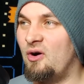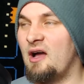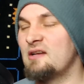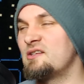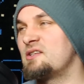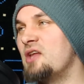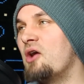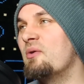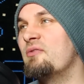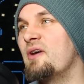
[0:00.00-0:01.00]
I just
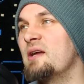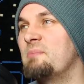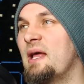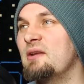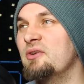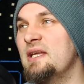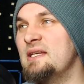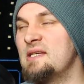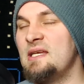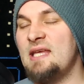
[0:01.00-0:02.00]
know if I had played it on
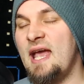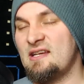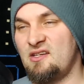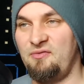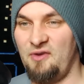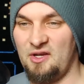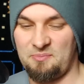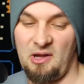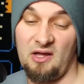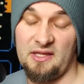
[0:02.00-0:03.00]
easy, yes, the first
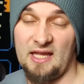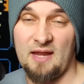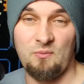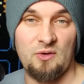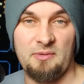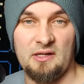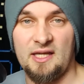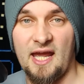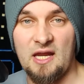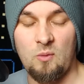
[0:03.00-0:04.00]
part of the game would have been a
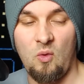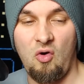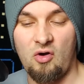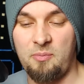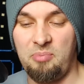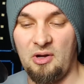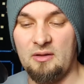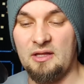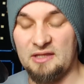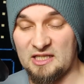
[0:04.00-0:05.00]
cakewalk, but
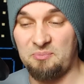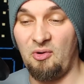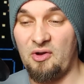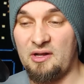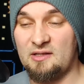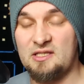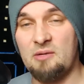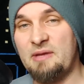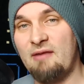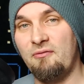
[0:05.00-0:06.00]
at this point, I'd still
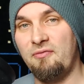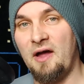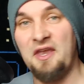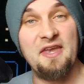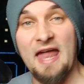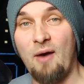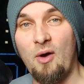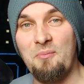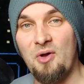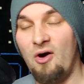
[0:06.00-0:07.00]
be having fun. Now
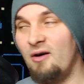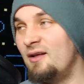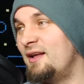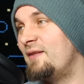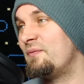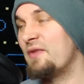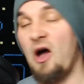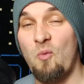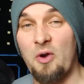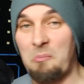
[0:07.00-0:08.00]
I'm not. I
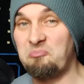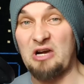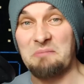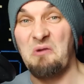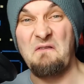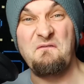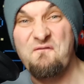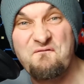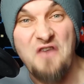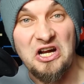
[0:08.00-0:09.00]
want to break my
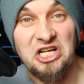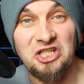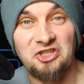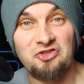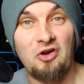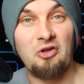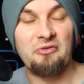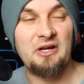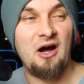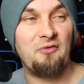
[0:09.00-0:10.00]
fucking controller
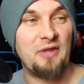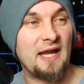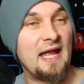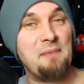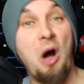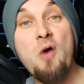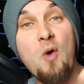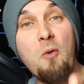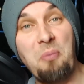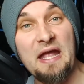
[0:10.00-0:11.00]
in half of that game. I
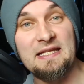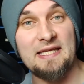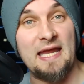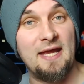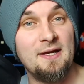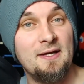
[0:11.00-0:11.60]
will beat it!